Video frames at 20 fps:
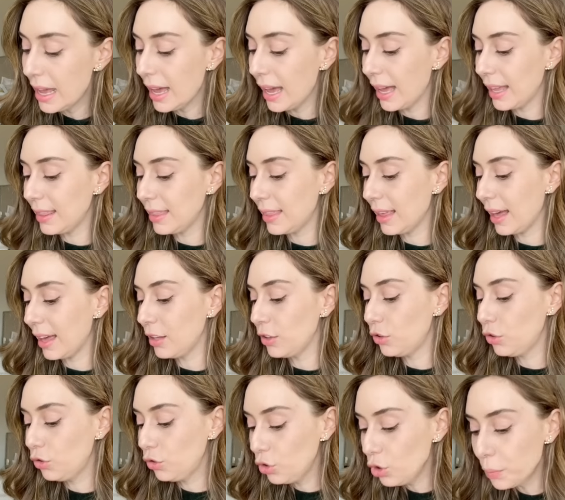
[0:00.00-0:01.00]
and
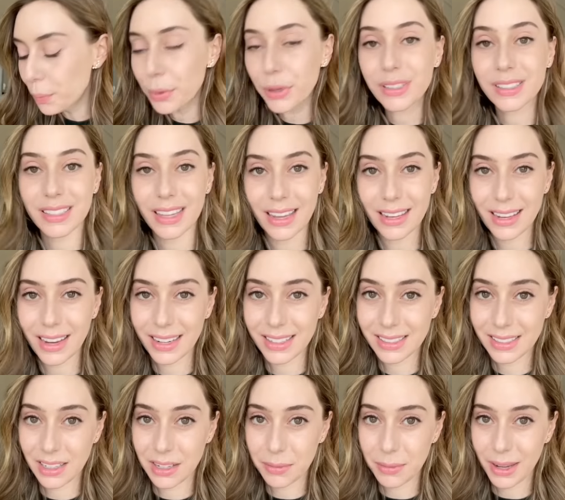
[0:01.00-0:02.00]
that 2%
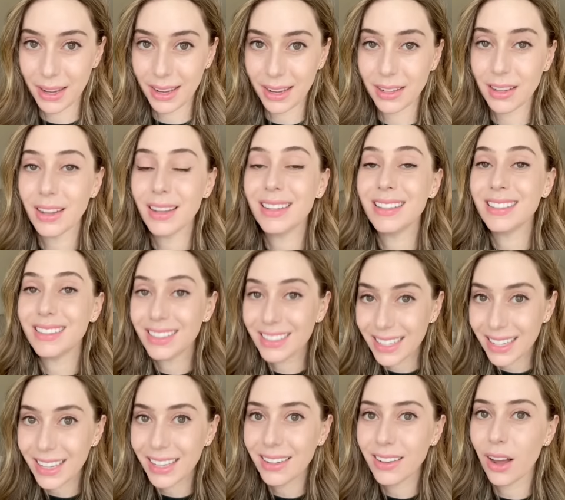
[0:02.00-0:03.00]
niacinamide
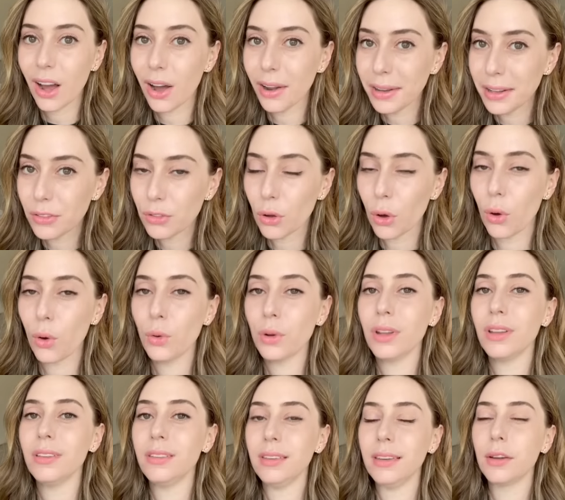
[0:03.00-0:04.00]
did on its own
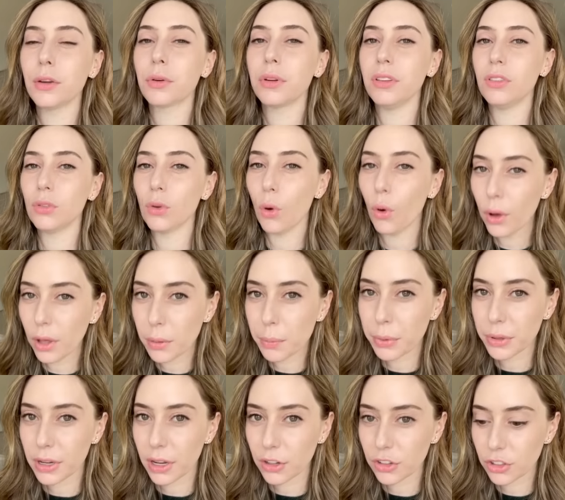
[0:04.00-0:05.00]
decrease oil
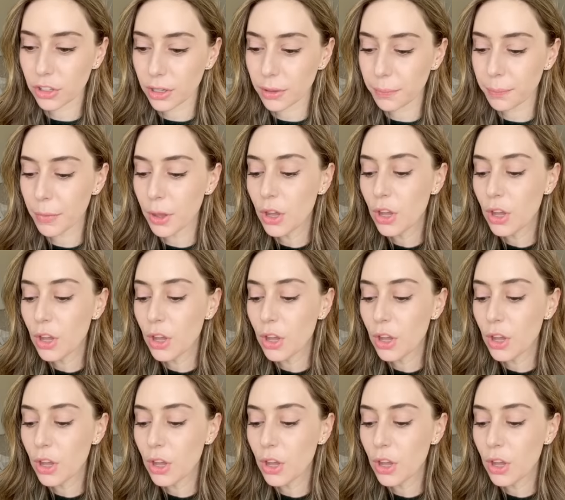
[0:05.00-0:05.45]
production.